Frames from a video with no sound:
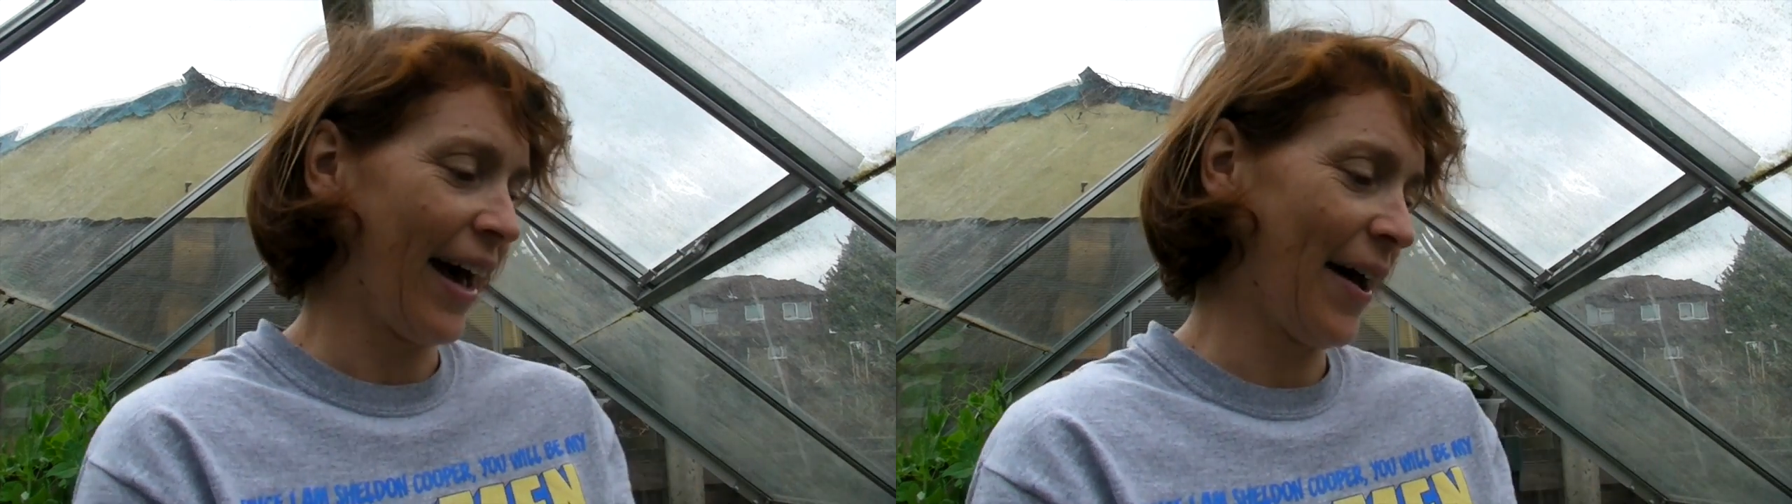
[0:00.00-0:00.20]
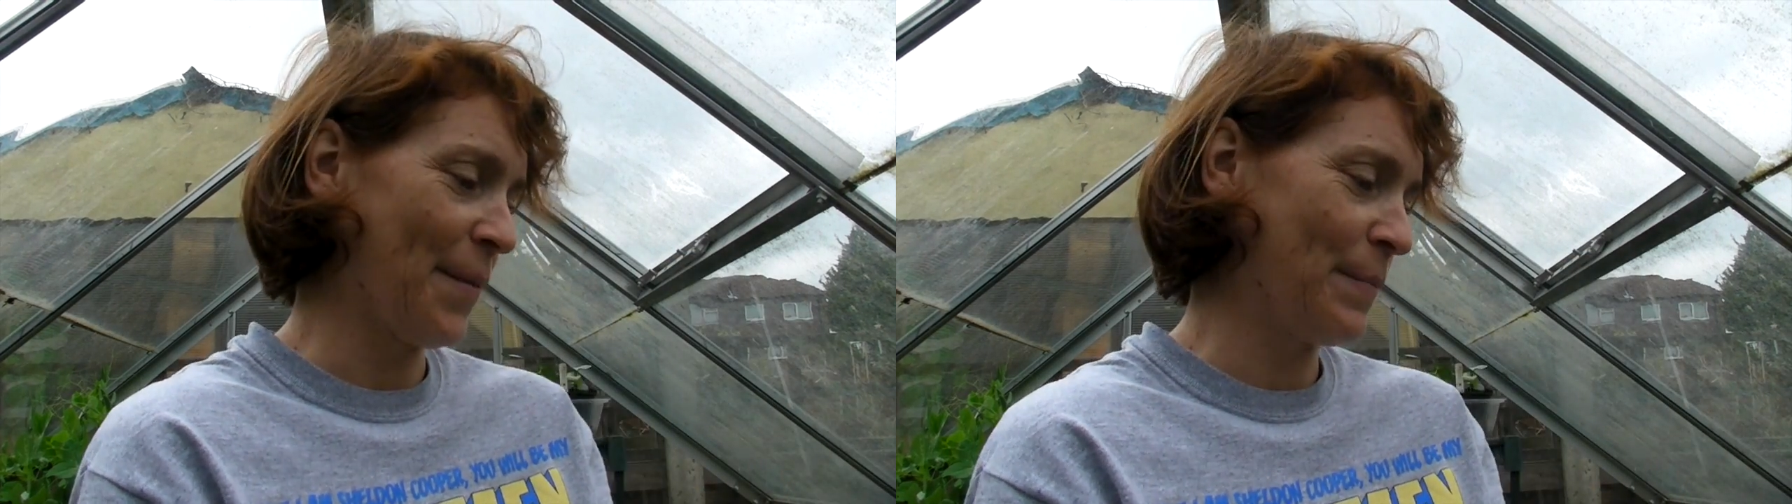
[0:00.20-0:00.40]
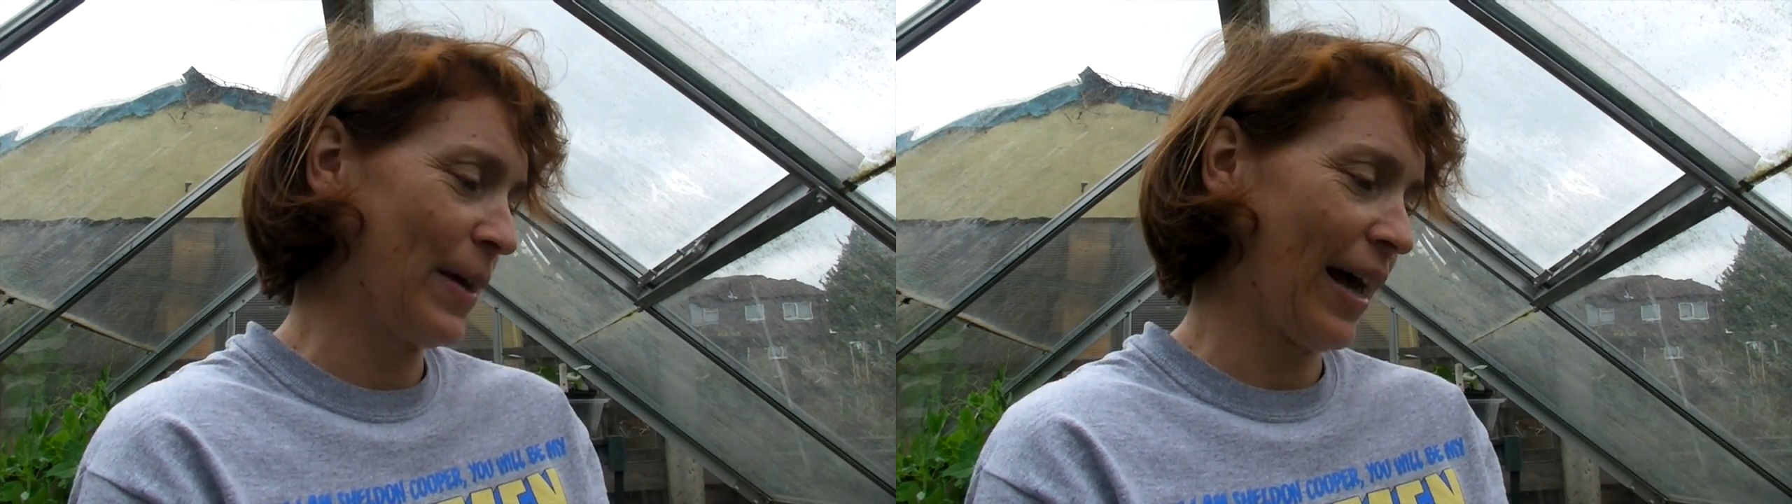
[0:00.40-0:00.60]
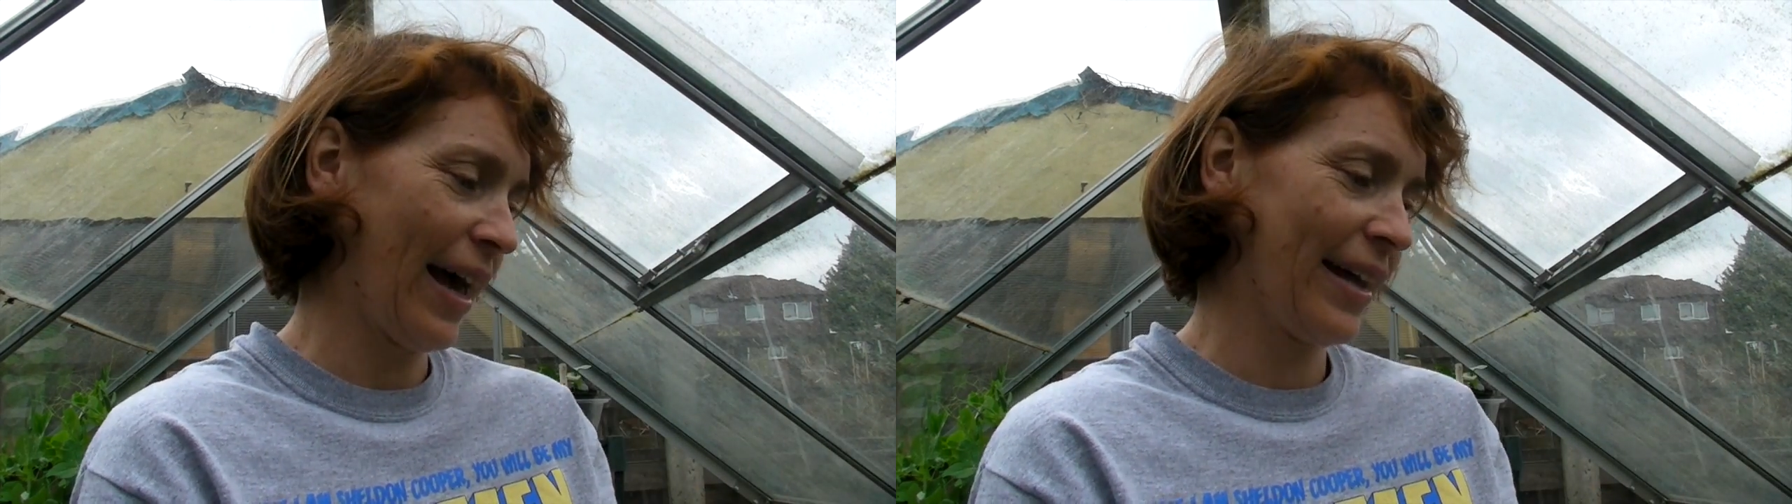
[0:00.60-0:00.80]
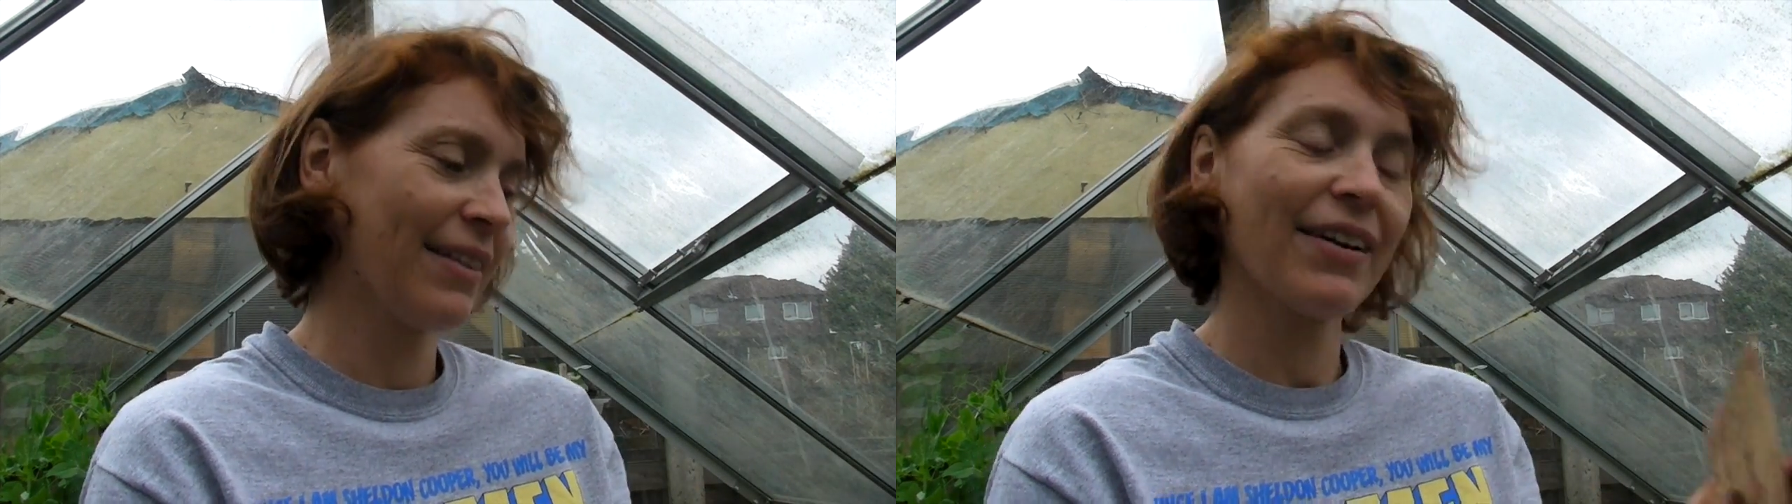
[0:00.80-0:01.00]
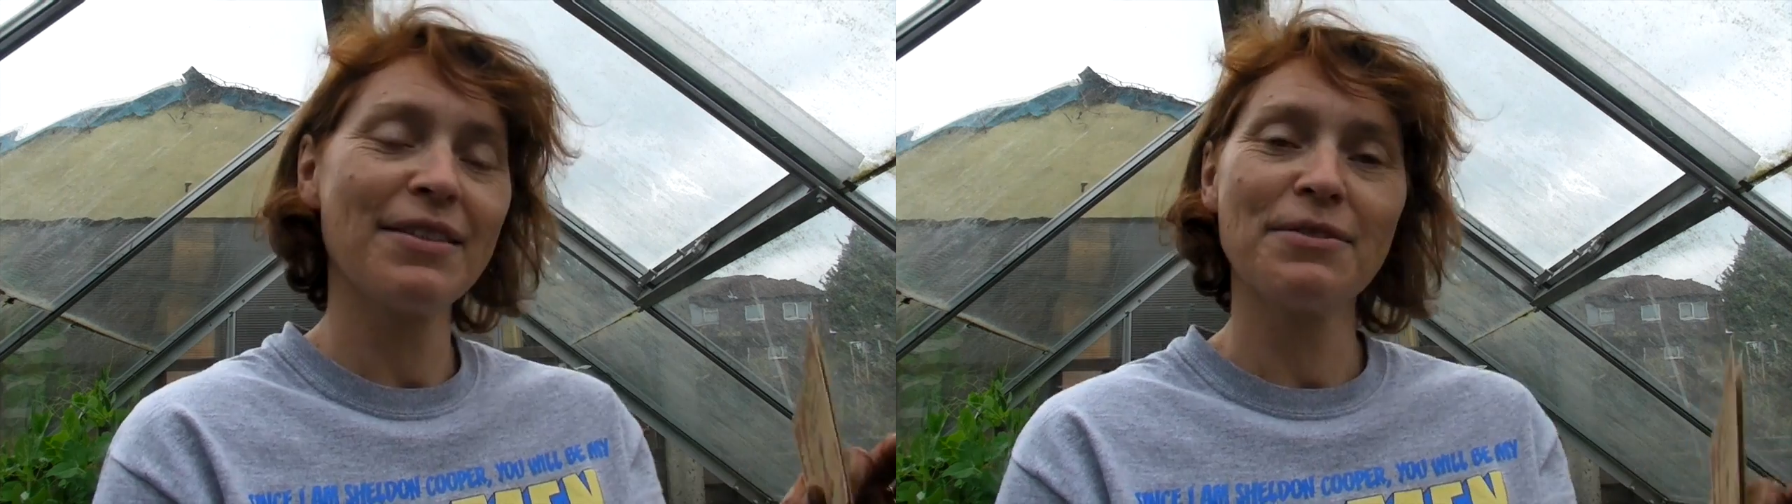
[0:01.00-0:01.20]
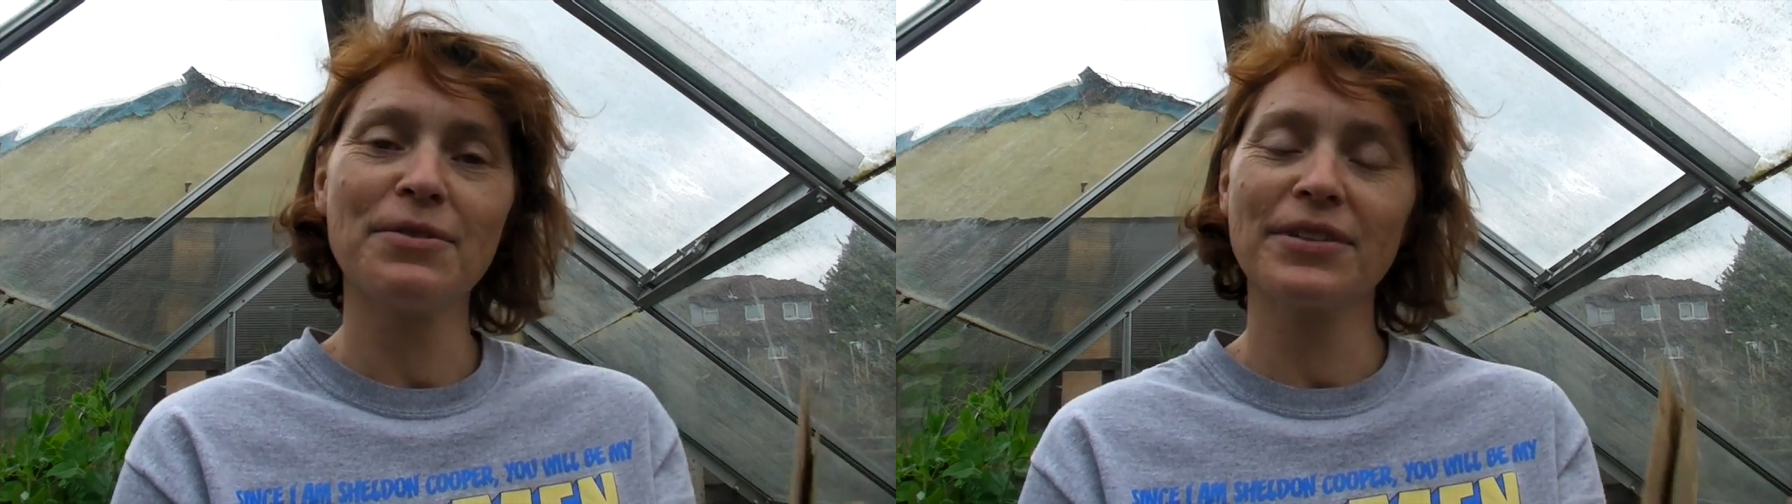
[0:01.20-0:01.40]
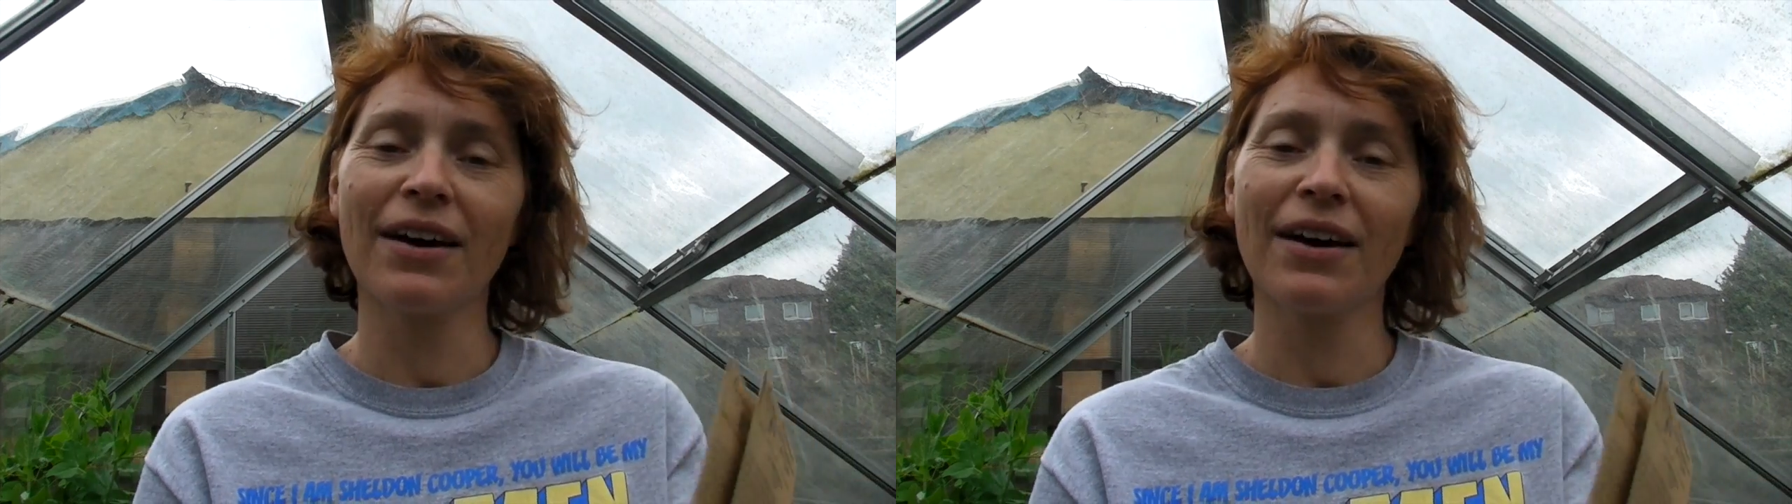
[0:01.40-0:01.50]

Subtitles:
And I thought